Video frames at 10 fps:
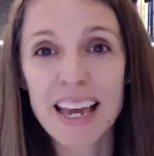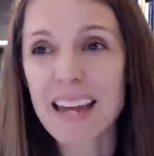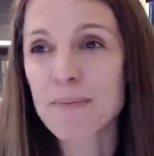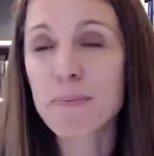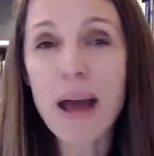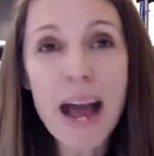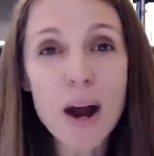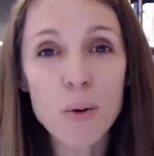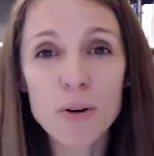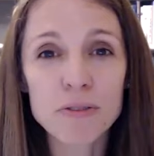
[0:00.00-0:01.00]
and
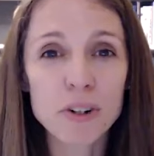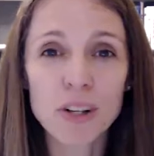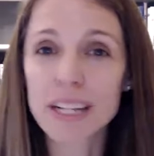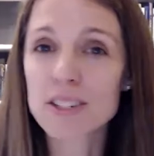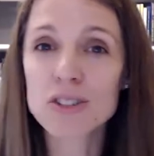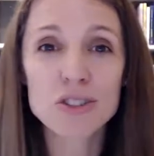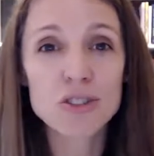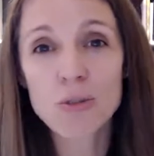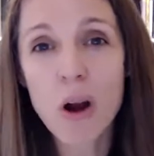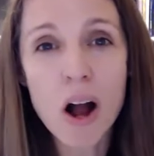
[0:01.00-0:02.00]
powerful and
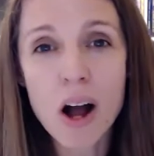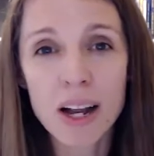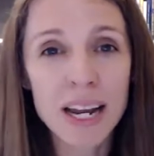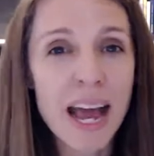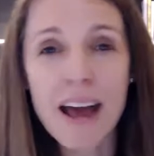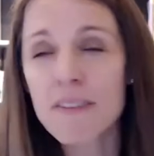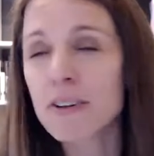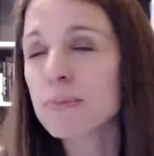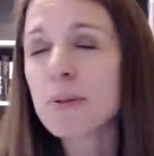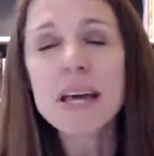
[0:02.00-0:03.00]
strong and have
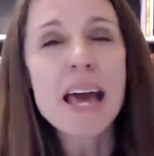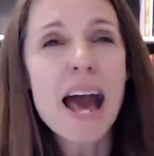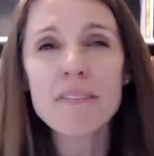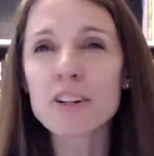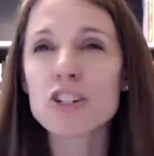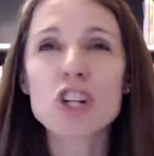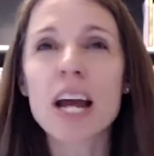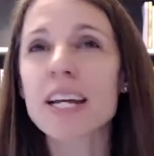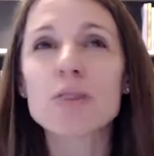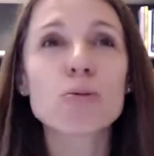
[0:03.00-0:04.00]
a
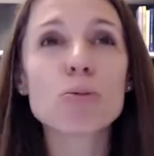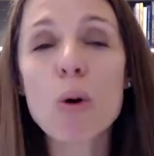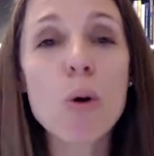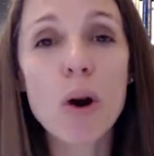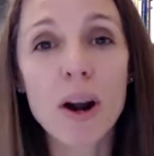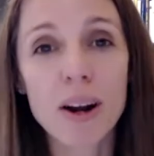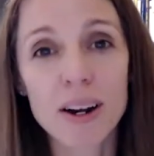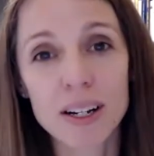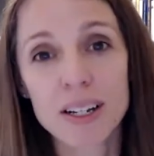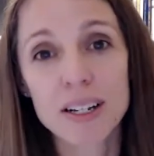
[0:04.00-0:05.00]
giant
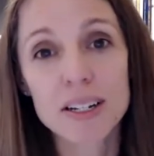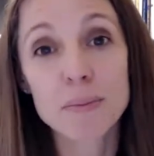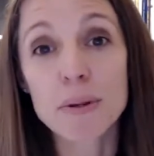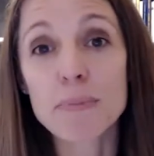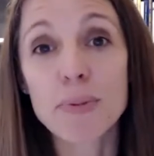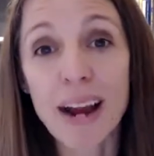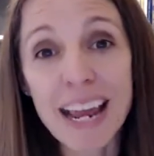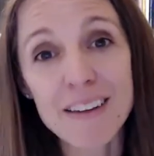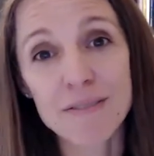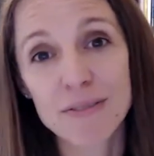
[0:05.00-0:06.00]
roar to be
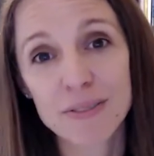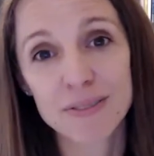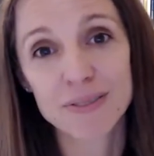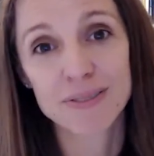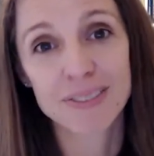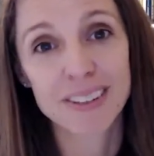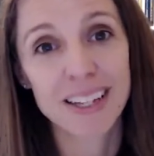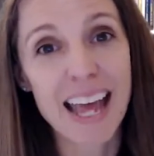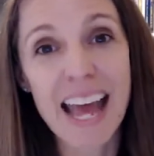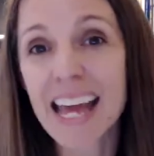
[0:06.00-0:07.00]
brave.
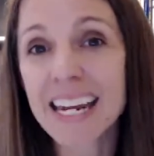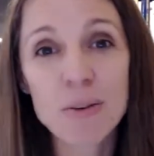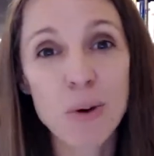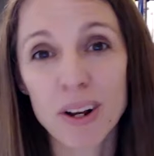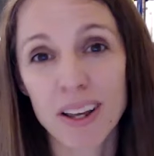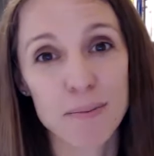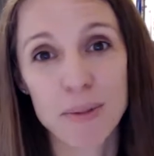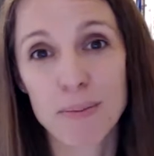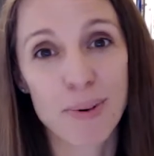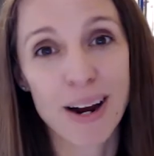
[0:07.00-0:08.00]
Anyone can
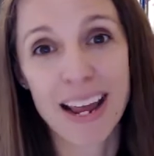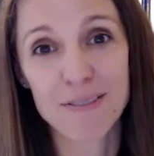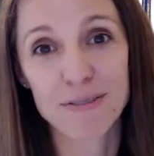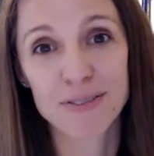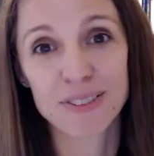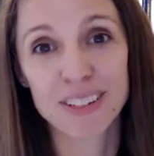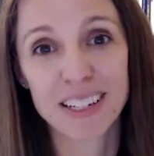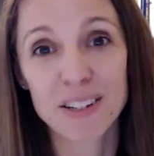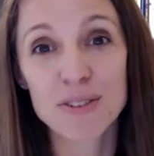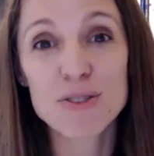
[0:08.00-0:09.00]
be brave.
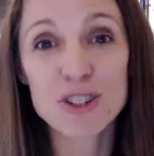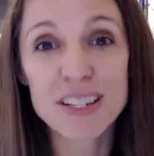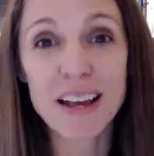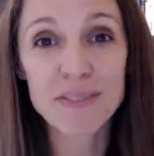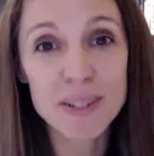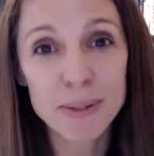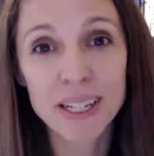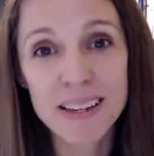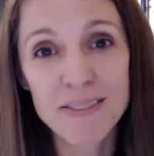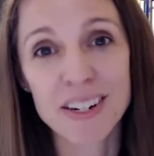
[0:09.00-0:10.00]
You just have to
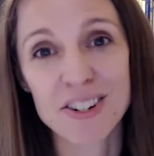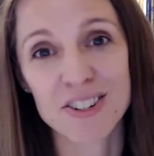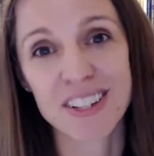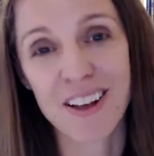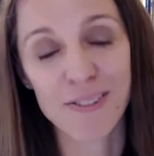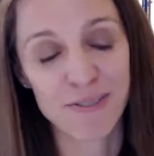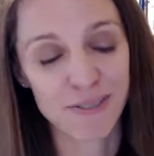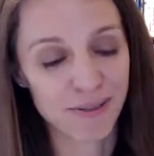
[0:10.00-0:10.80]
believe in yourself.